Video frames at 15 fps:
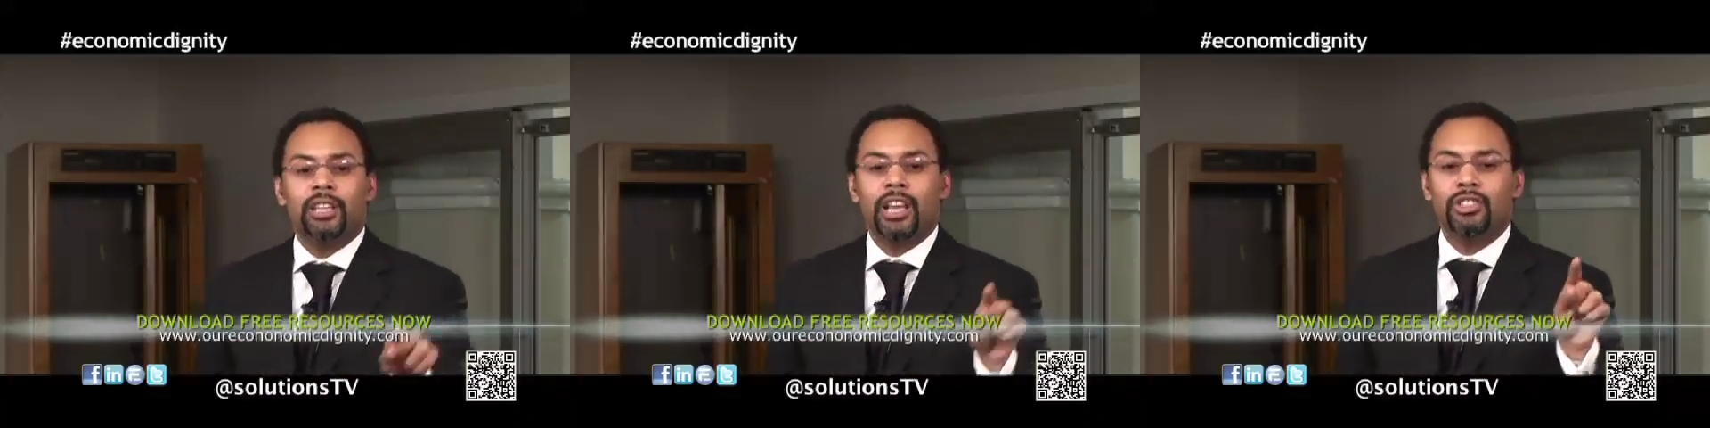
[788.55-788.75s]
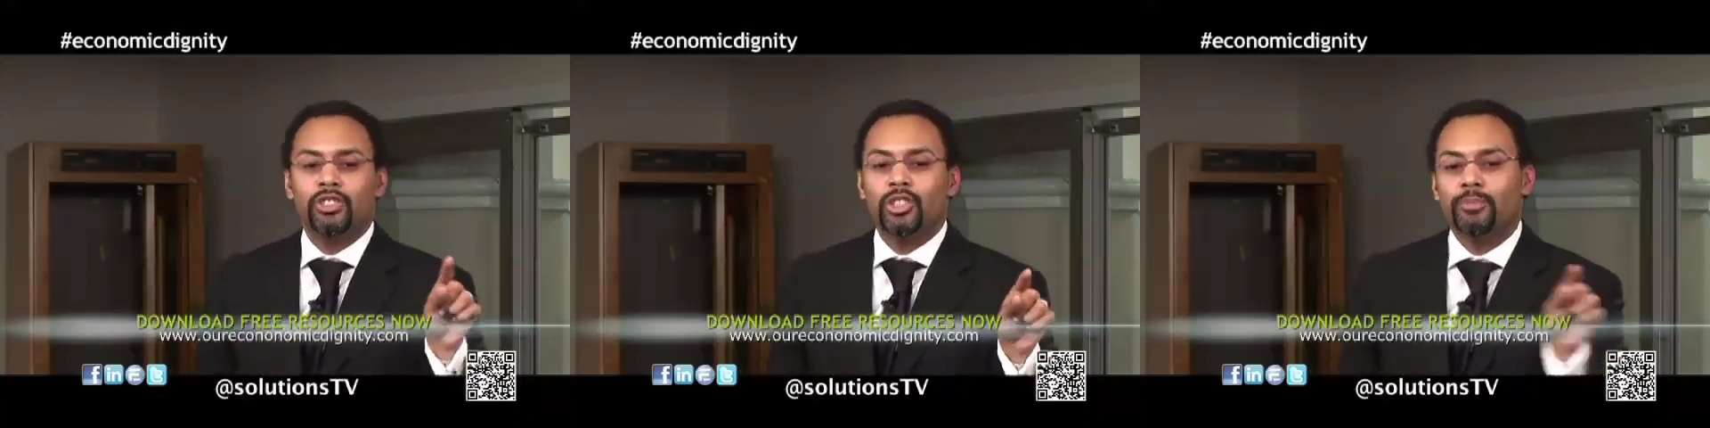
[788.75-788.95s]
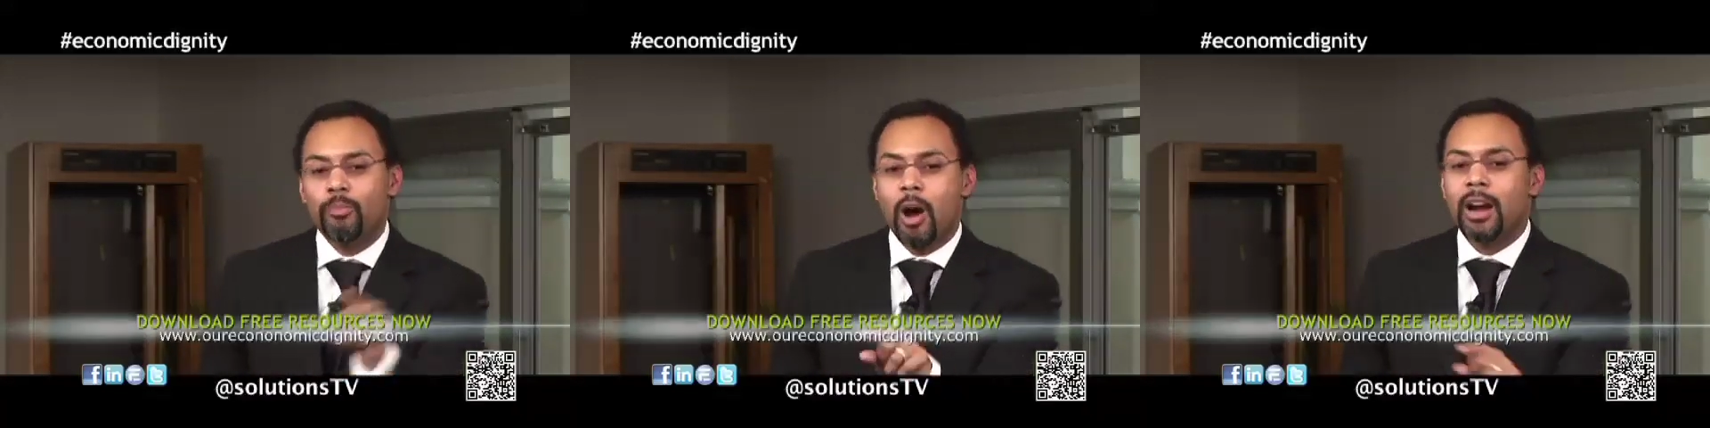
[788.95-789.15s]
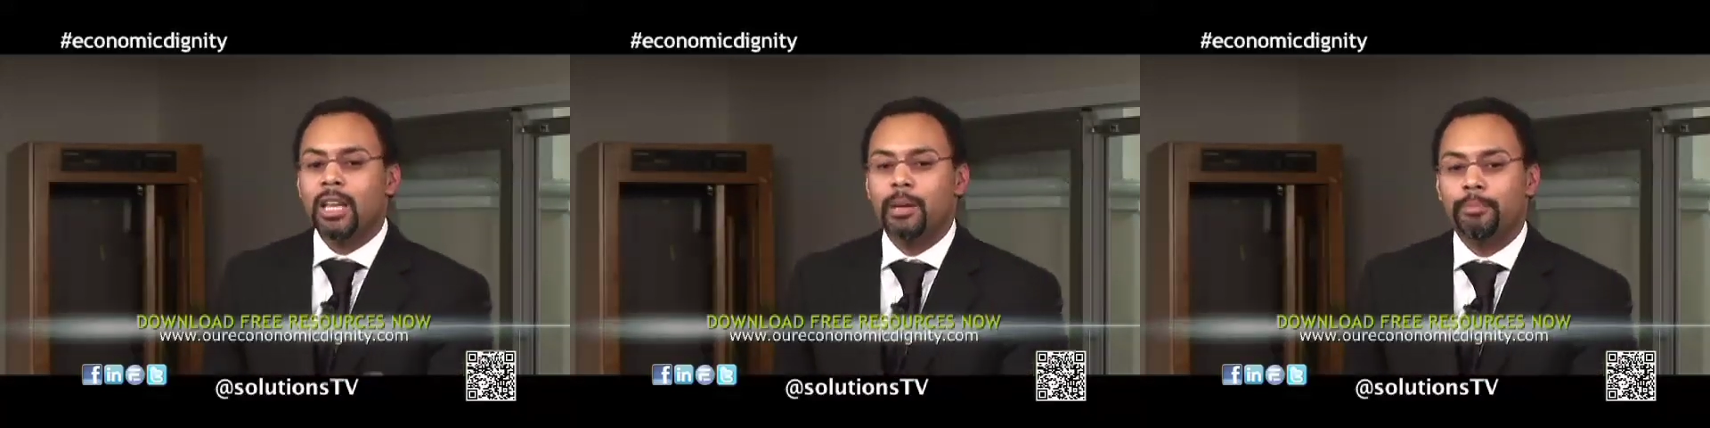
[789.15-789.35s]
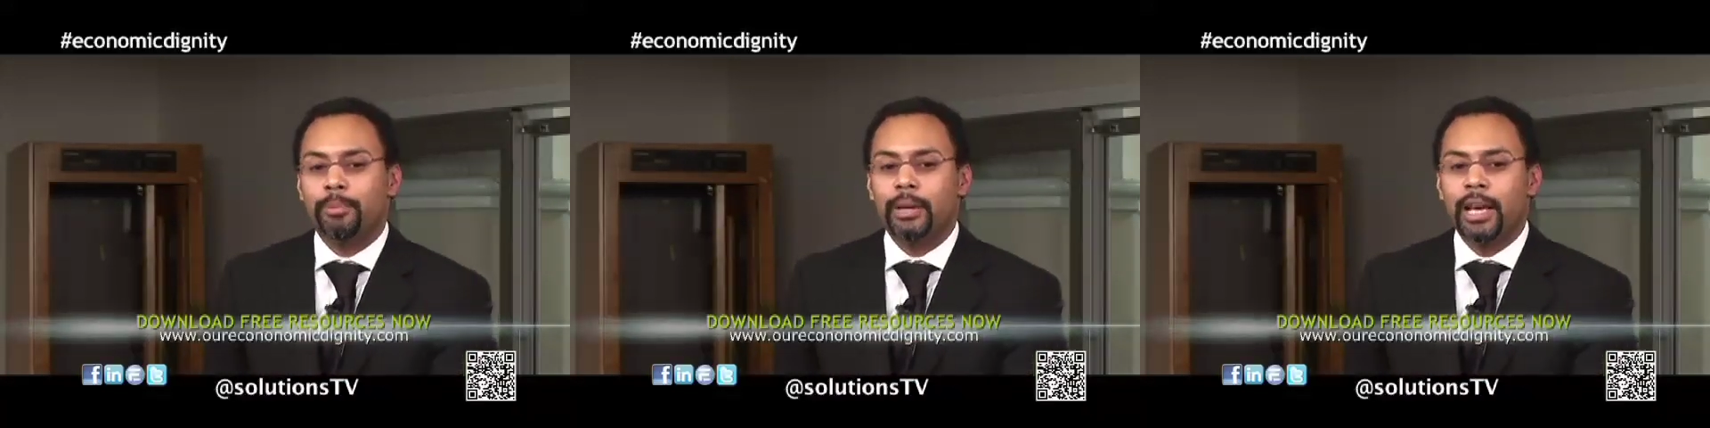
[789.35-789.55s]
into the
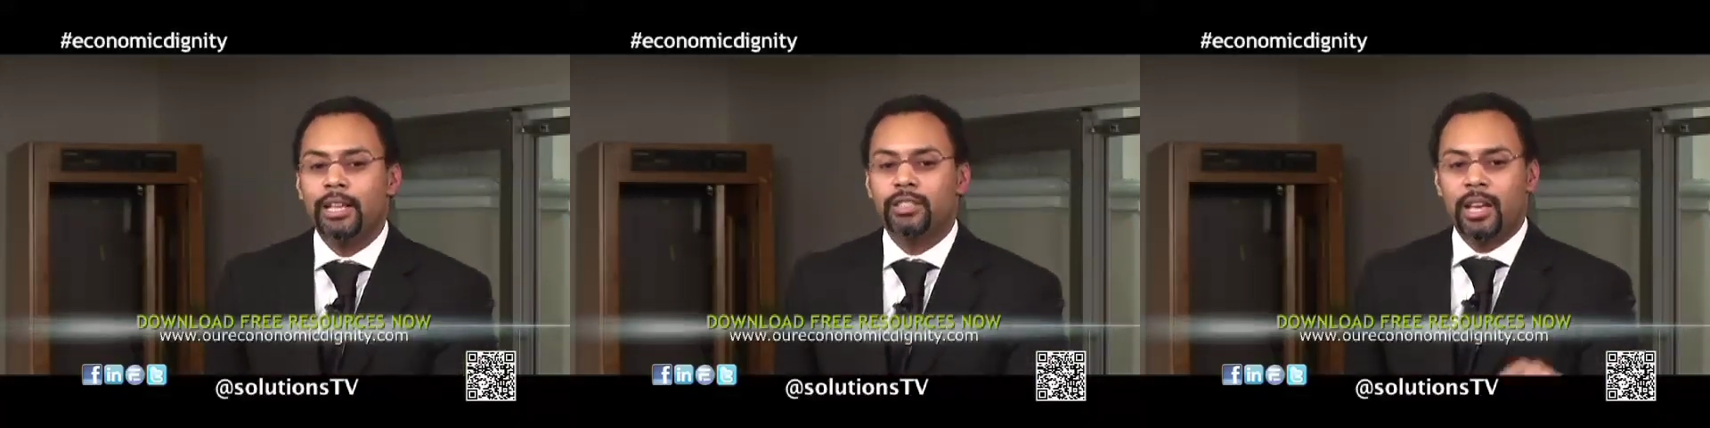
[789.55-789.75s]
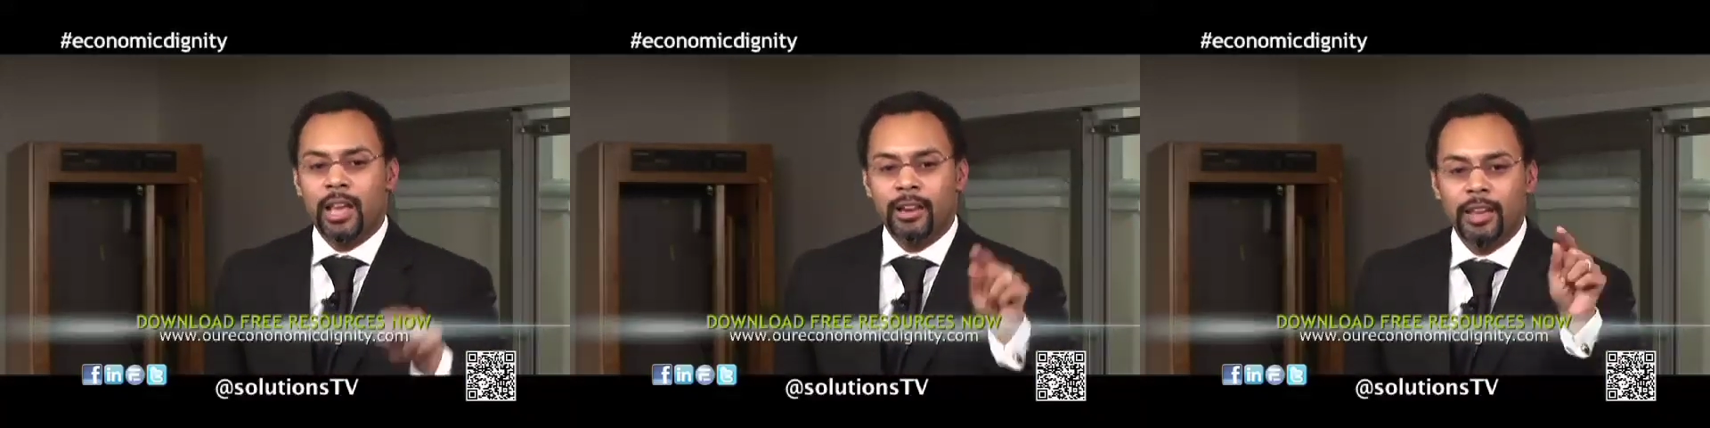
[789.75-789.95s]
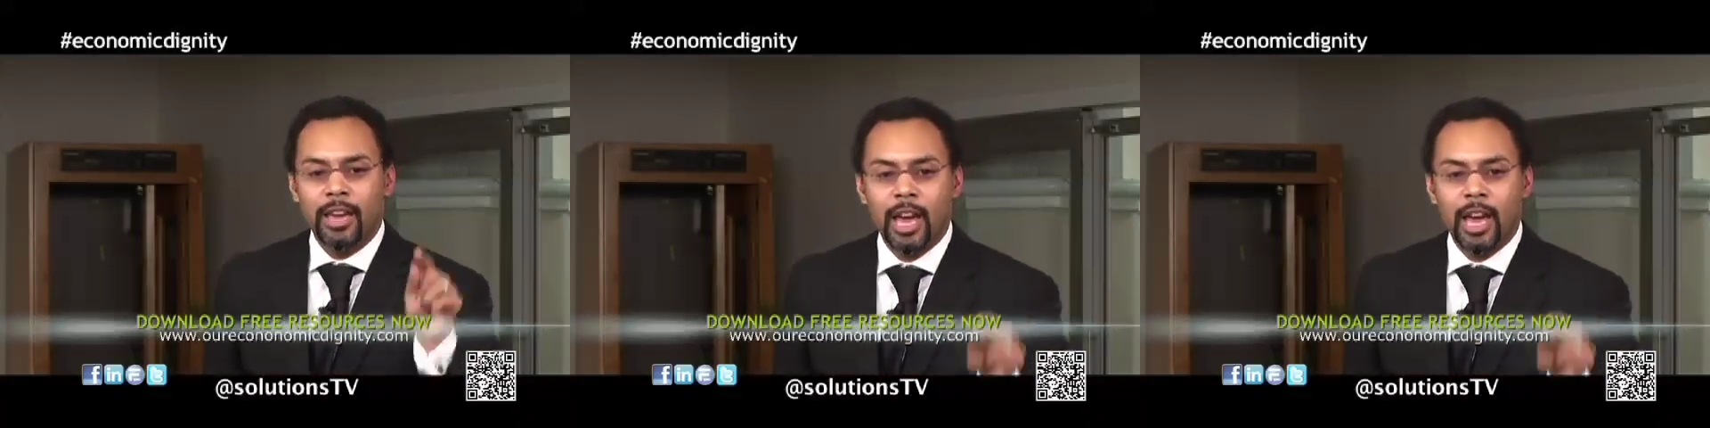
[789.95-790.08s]
marketplace and